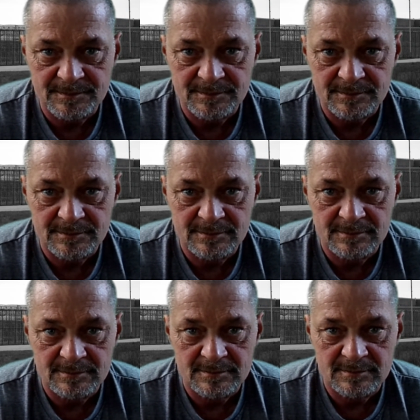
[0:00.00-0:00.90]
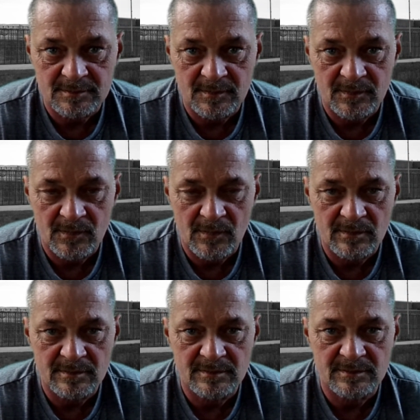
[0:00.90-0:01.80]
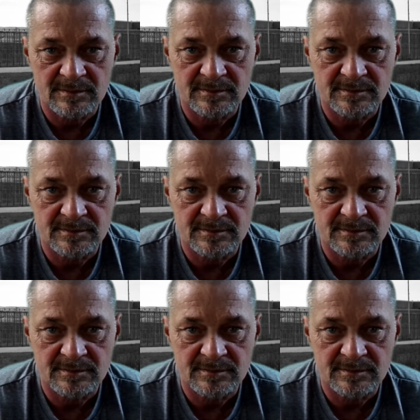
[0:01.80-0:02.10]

Nothing is said.